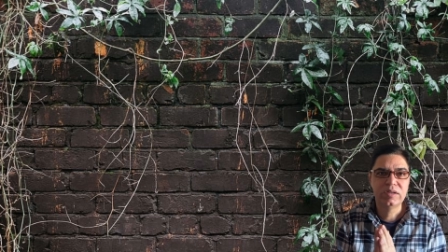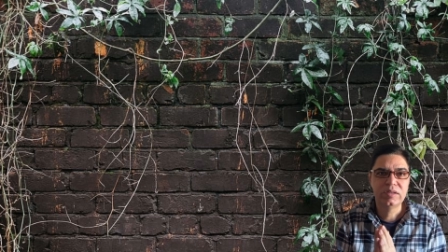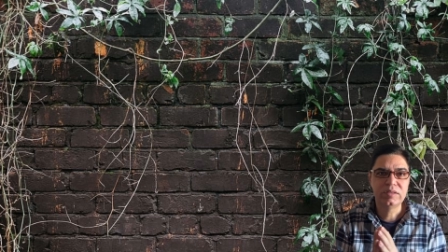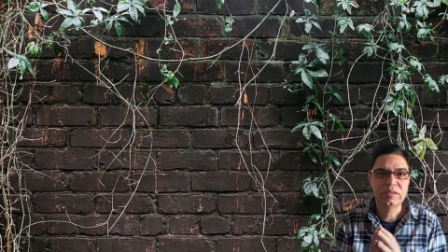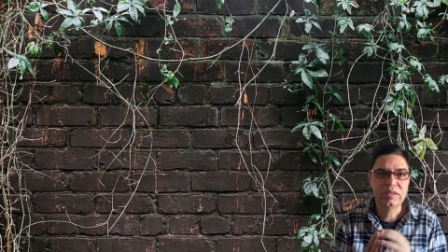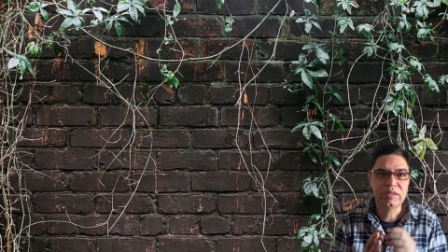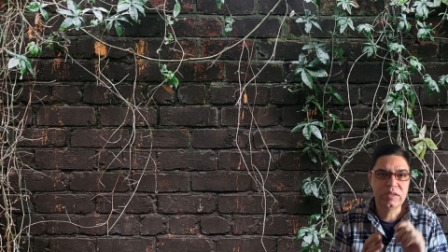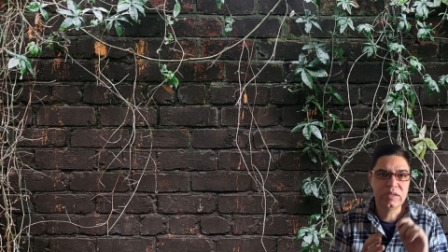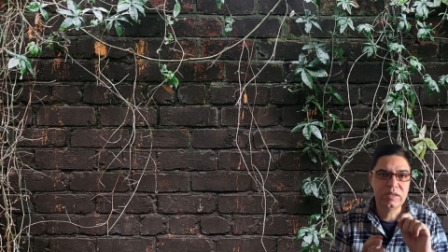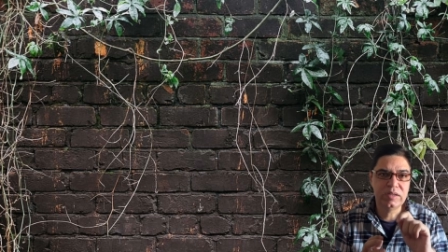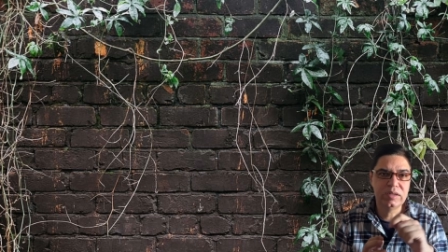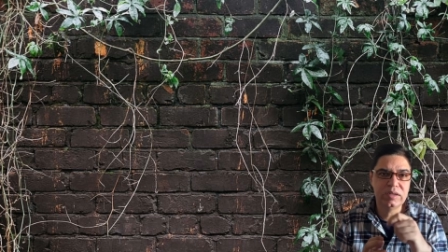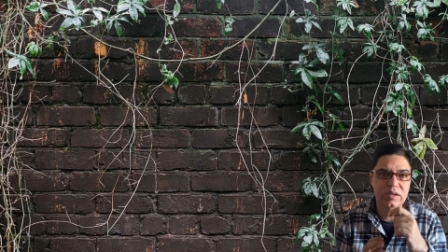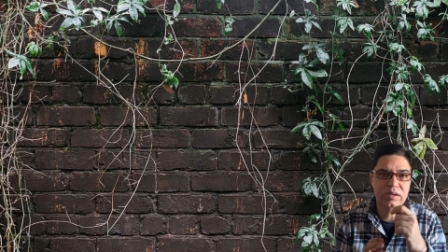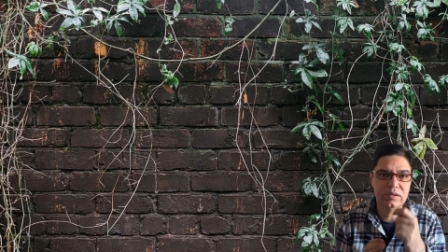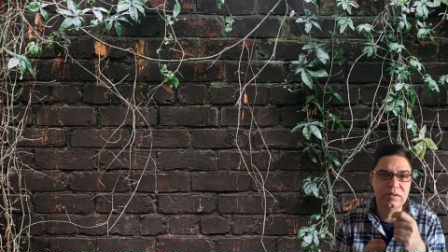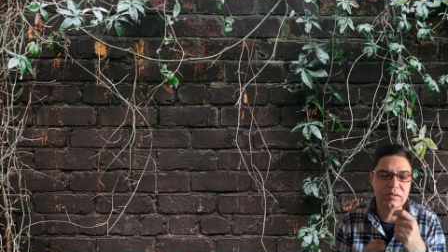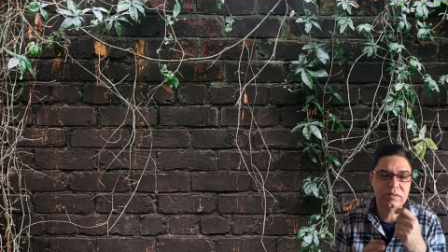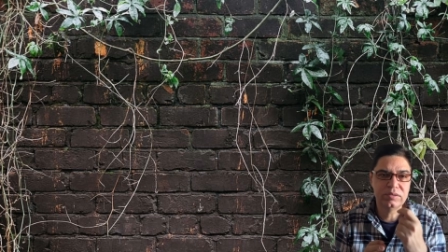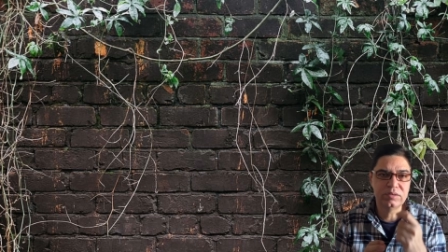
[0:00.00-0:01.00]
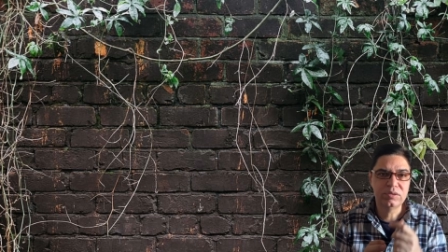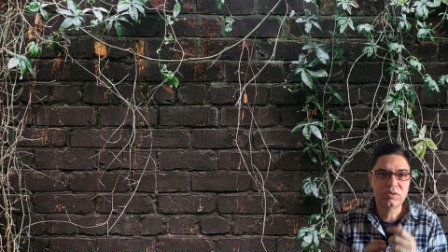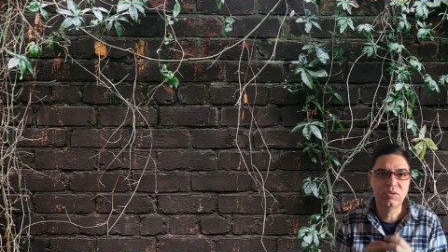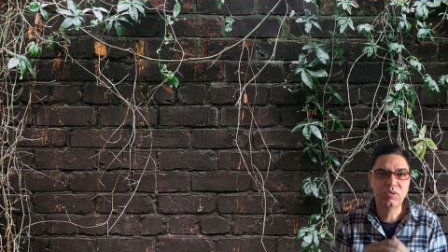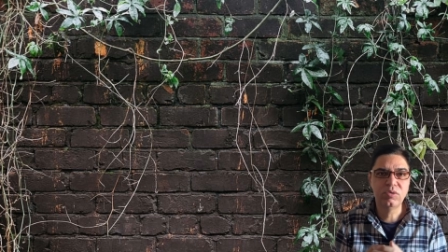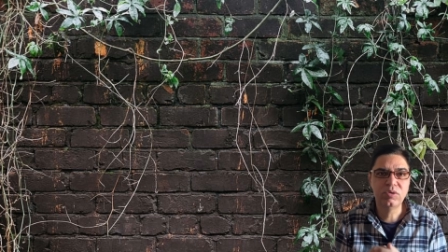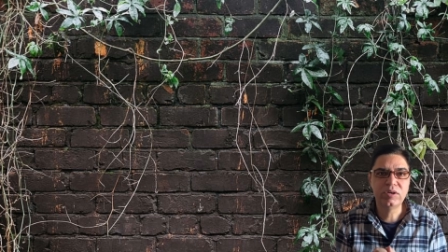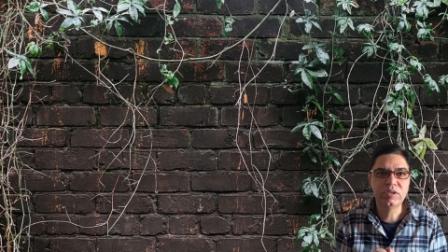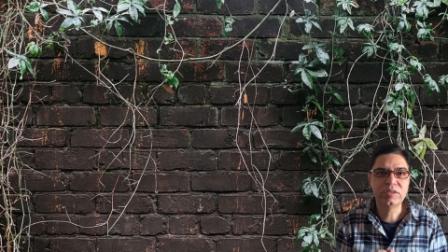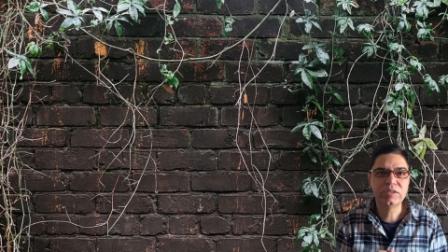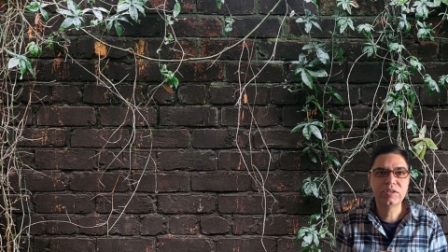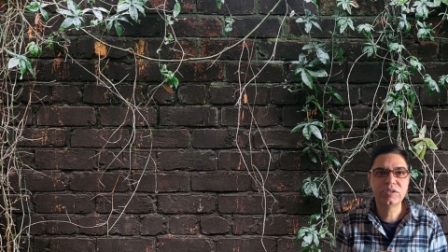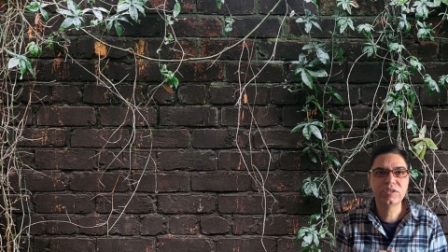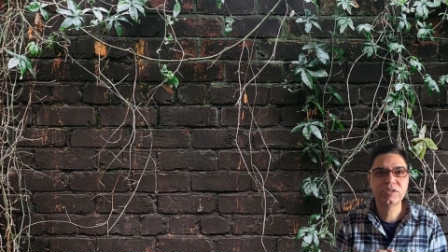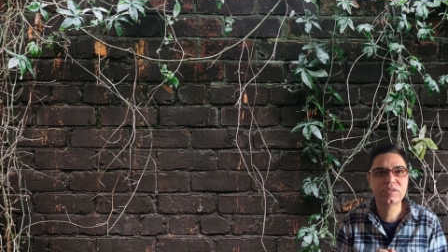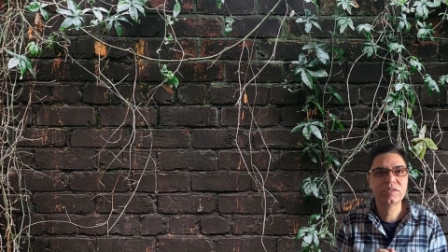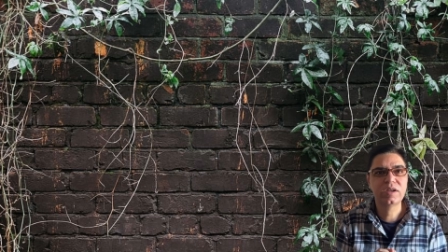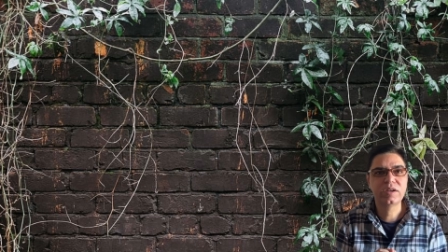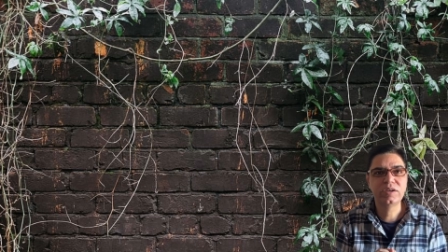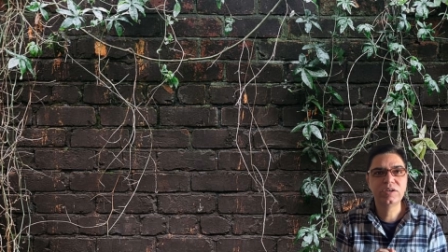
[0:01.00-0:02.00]
the hole in the
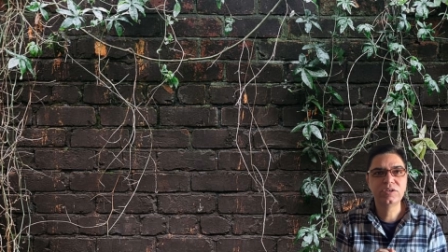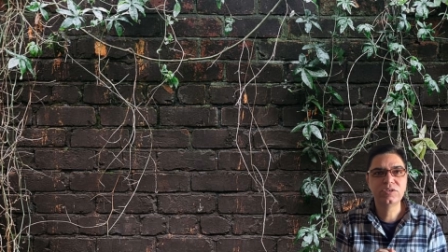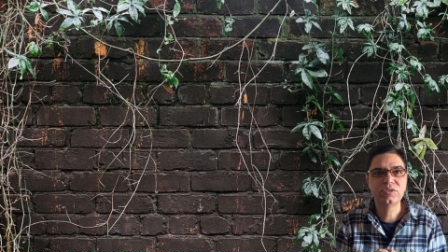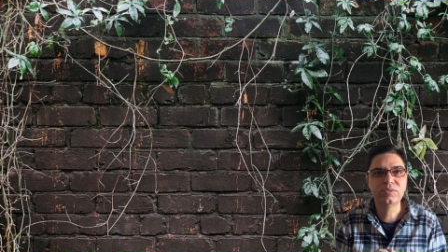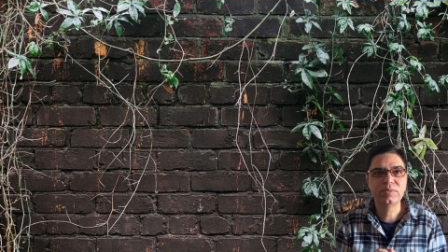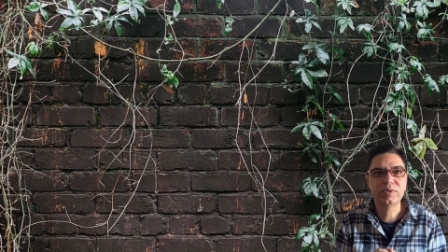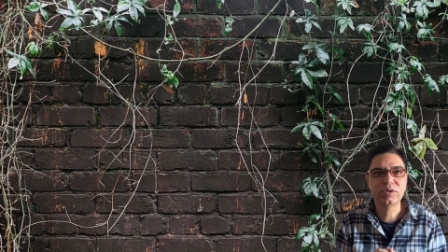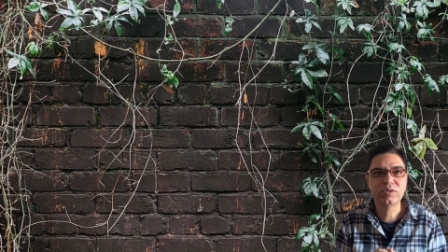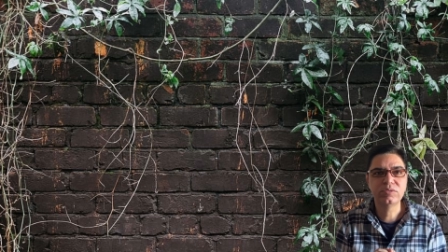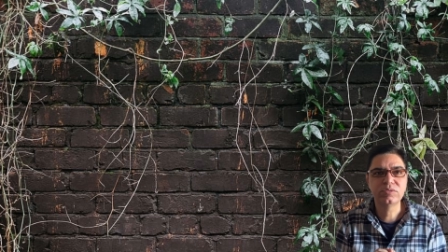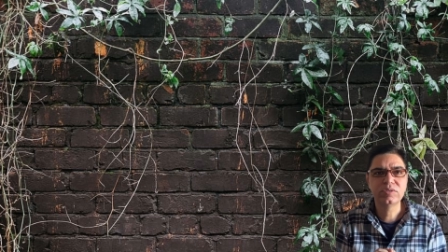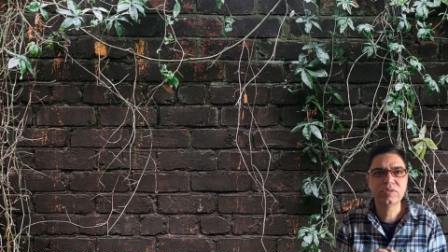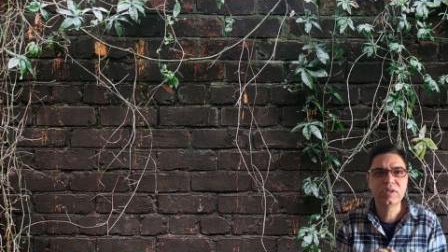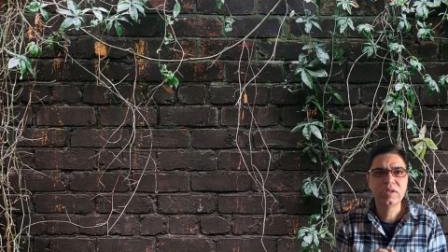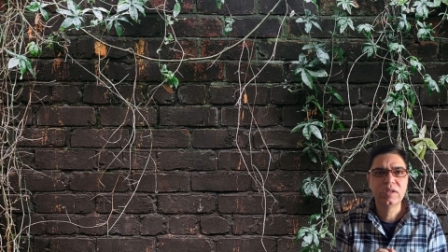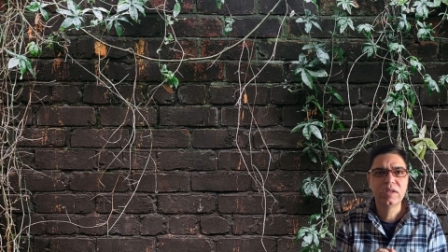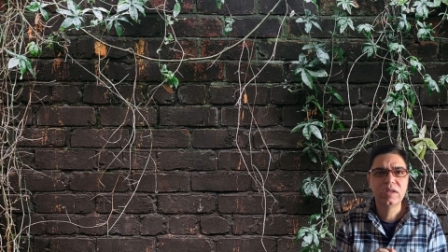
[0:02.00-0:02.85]
intestine needs to be closed.